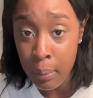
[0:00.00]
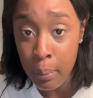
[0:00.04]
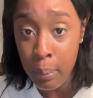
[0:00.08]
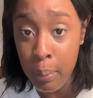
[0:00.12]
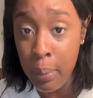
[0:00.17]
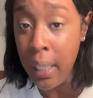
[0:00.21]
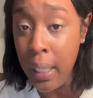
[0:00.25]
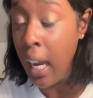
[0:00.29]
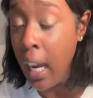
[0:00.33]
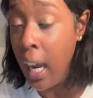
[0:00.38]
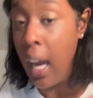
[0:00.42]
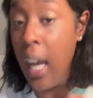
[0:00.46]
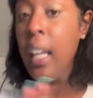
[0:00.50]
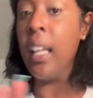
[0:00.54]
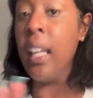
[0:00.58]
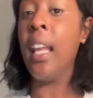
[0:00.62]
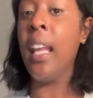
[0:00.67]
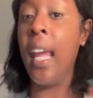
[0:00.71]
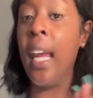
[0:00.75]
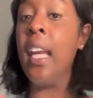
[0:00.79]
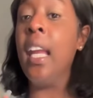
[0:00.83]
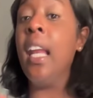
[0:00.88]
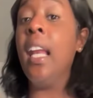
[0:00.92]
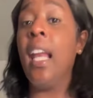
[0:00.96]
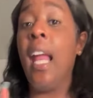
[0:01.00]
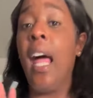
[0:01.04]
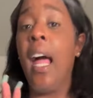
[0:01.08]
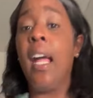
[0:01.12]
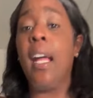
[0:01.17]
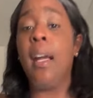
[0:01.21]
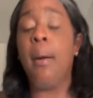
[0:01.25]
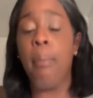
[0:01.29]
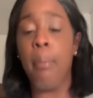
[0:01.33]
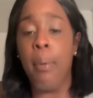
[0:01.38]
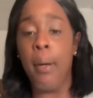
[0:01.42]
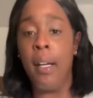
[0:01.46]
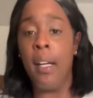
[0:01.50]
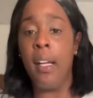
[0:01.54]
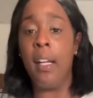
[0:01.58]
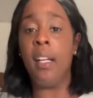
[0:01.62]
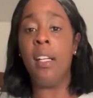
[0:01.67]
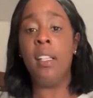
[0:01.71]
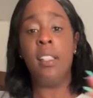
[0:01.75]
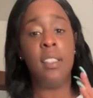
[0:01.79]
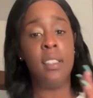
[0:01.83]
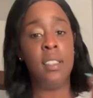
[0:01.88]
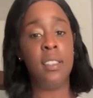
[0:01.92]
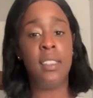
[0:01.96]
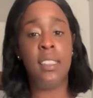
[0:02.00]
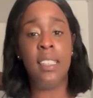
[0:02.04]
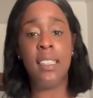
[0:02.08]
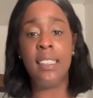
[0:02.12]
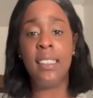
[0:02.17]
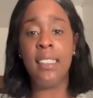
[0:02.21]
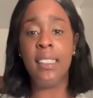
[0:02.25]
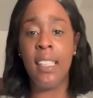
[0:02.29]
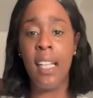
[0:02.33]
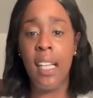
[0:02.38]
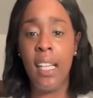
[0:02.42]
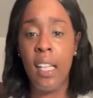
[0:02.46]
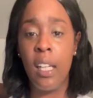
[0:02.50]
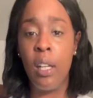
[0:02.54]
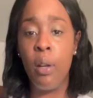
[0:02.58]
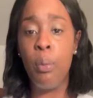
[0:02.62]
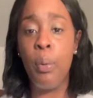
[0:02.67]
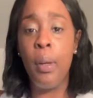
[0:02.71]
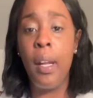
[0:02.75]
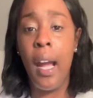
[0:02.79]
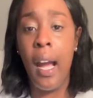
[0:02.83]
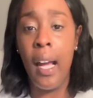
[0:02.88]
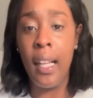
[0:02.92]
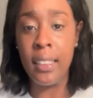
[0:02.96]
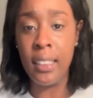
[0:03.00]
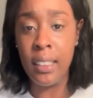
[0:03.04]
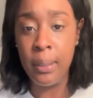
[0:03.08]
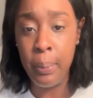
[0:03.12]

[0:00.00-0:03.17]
be unladylike, but just saying we got